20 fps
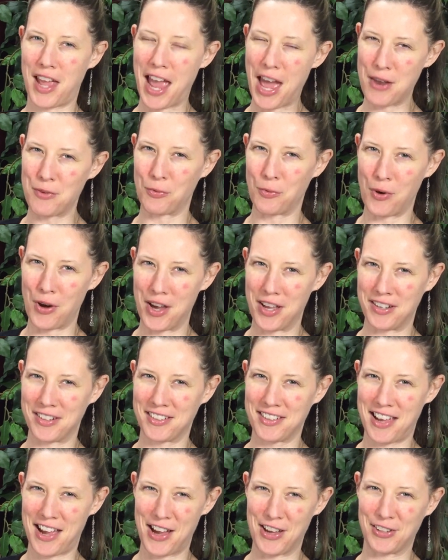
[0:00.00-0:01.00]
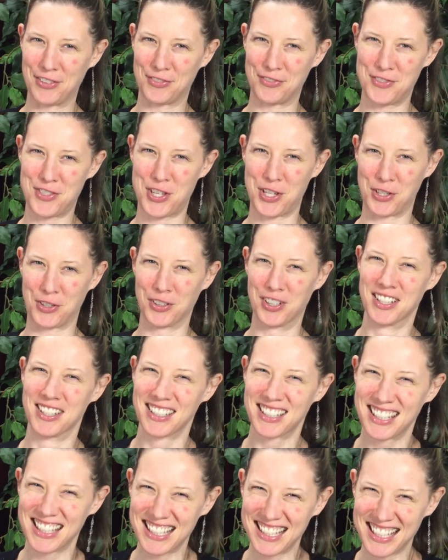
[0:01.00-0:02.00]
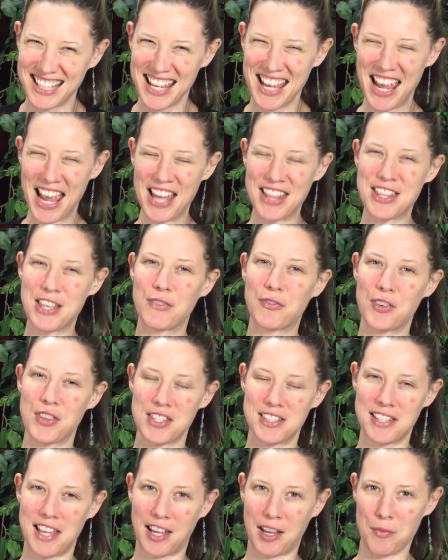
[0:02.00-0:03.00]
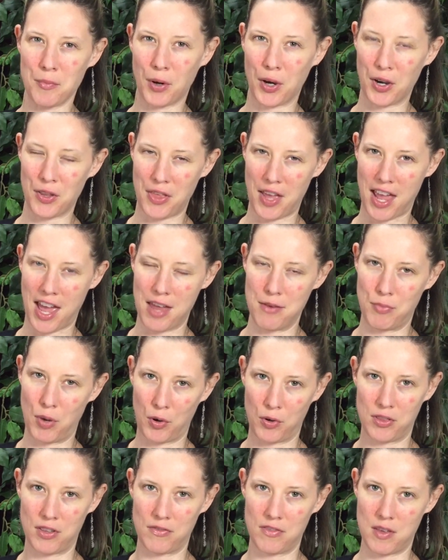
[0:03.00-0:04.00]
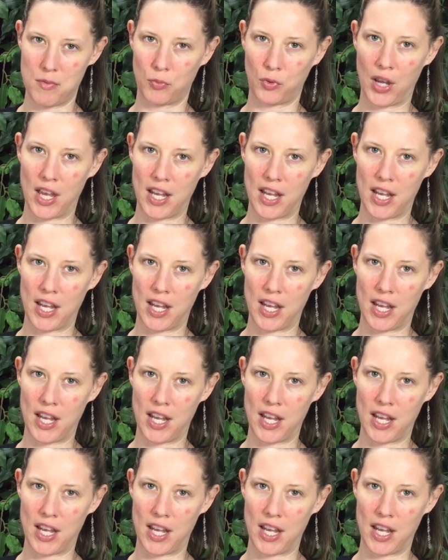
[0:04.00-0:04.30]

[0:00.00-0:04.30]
I had 1 out of 2 and then for the second birth I had both of them